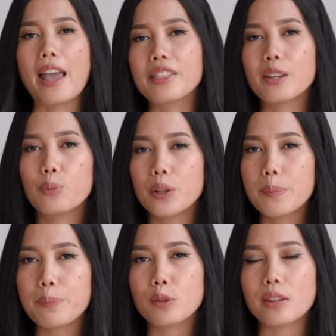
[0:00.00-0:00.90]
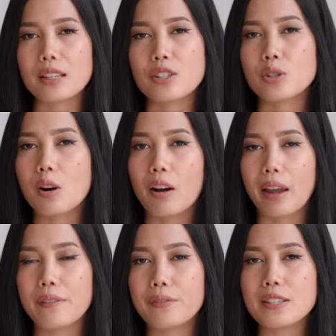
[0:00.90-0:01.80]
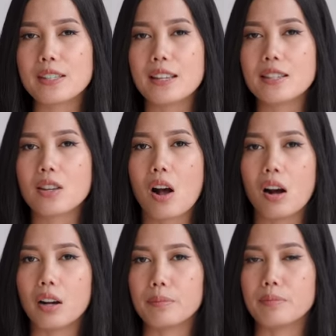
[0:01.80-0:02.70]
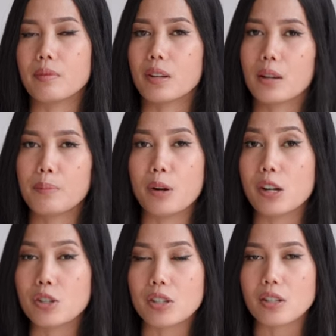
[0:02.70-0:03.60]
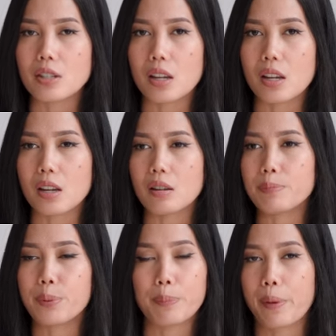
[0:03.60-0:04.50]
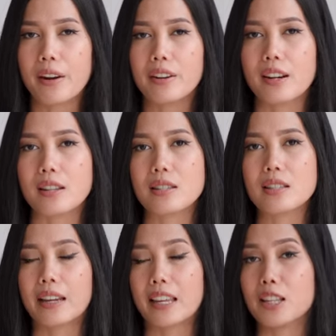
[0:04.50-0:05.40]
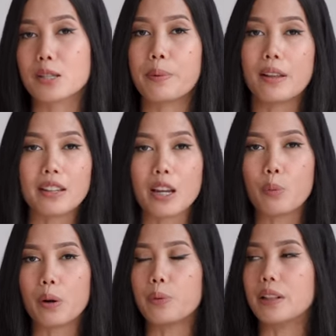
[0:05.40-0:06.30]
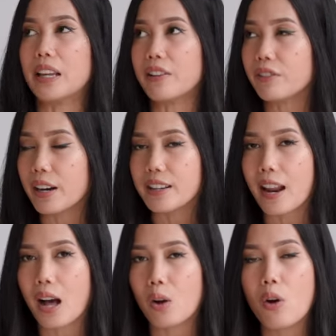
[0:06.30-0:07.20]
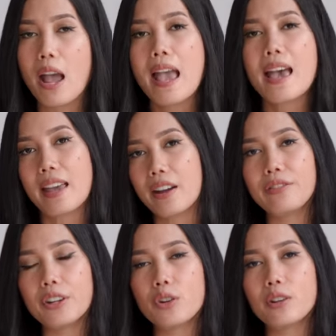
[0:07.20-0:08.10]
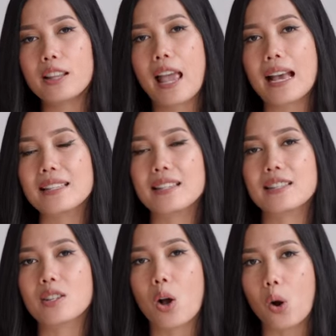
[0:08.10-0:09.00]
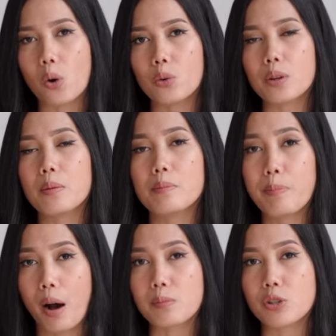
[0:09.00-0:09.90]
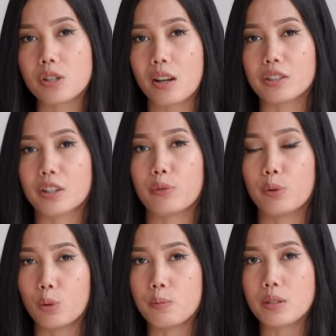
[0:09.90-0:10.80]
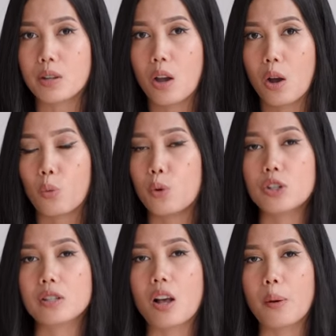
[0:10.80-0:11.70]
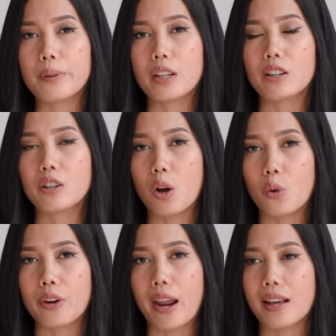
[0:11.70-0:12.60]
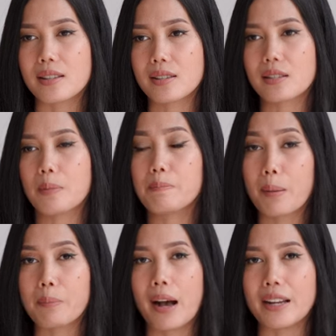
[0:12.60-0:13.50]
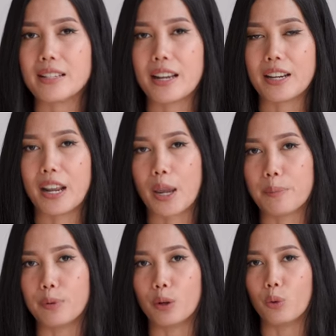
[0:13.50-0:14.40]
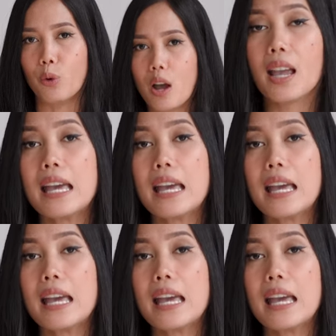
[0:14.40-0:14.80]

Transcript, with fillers: And they really put a strong emphasis on emergency preparedness. Like in this building where we live right now, every unit has its own bomb shelter rooms which is commonly known as mamad in Hebrew.